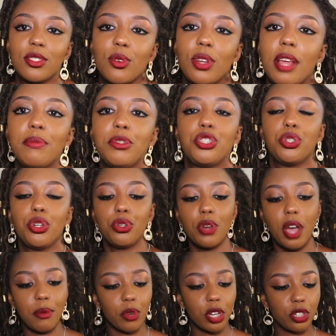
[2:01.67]
so let me show you.
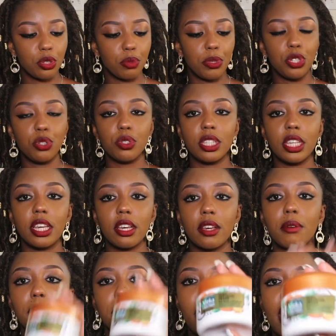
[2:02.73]
I'm going to be using
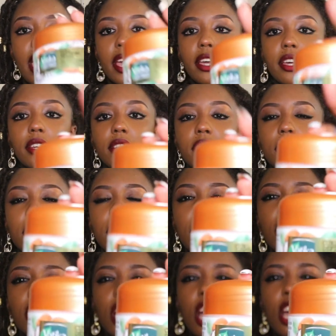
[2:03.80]
my
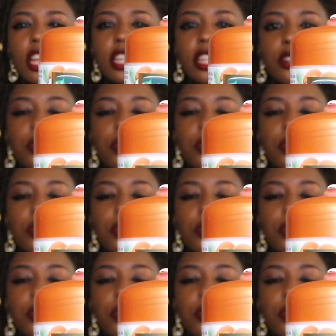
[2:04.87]
curling